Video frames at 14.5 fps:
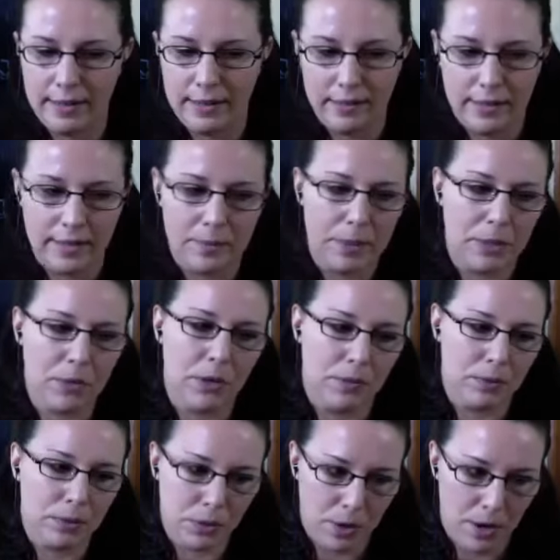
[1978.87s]
like Bitcoin
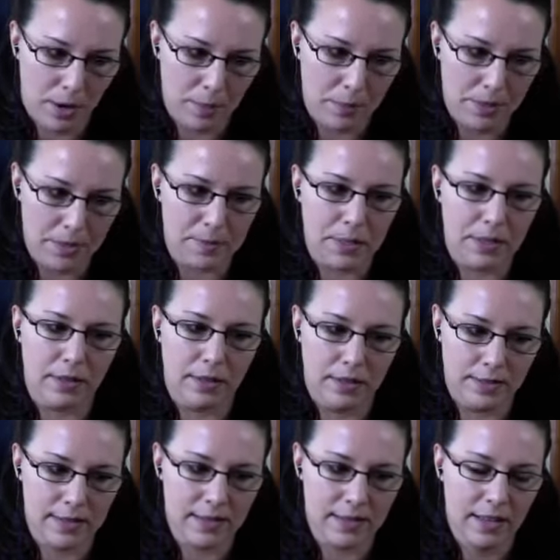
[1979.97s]
blew up. It's
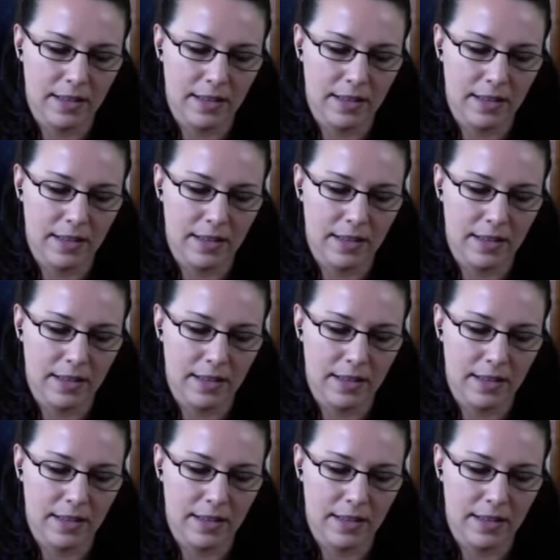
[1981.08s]
because